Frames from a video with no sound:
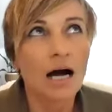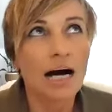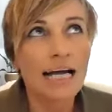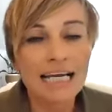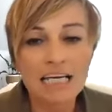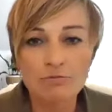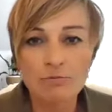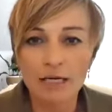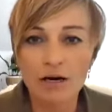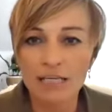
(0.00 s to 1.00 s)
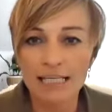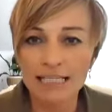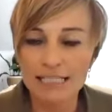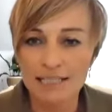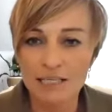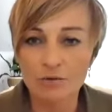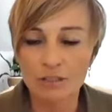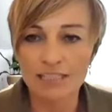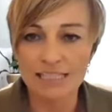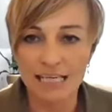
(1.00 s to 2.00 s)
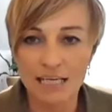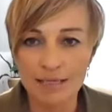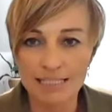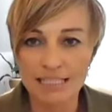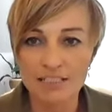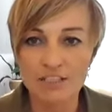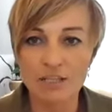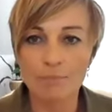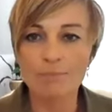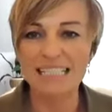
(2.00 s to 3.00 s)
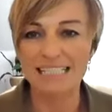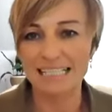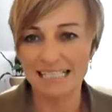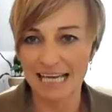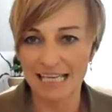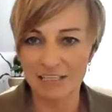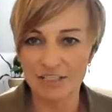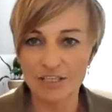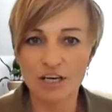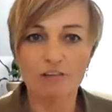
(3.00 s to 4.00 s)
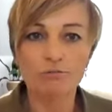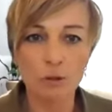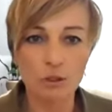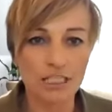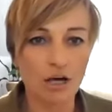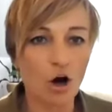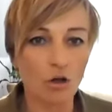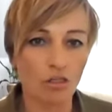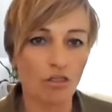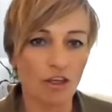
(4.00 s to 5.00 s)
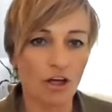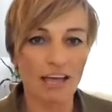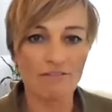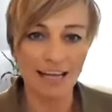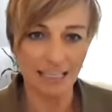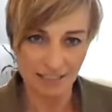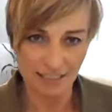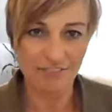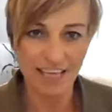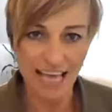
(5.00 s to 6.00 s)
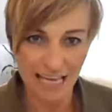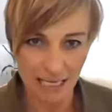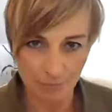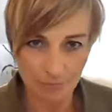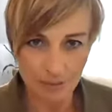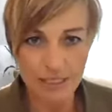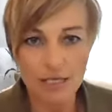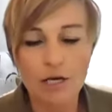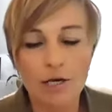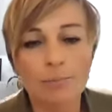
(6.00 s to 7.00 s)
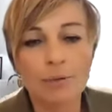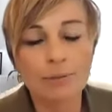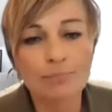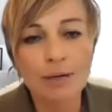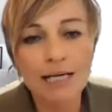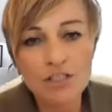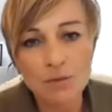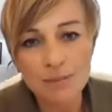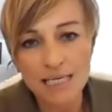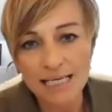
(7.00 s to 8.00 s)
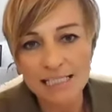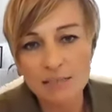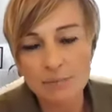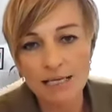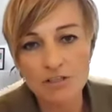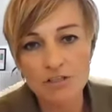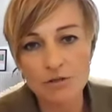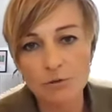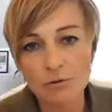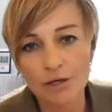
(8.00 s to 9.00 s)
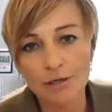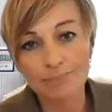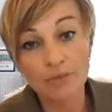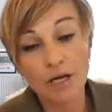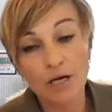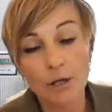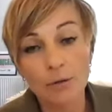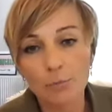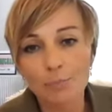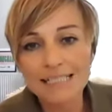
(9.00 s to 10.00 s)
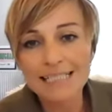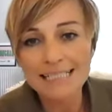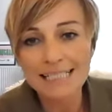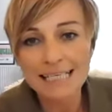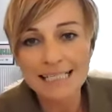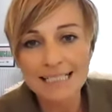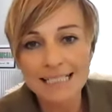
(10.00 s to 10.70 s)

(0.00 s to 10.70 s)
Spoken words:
I leave my colleagues in the organising committee to the business end of putting on the event of the Games, but my job's here to make sure that local businesses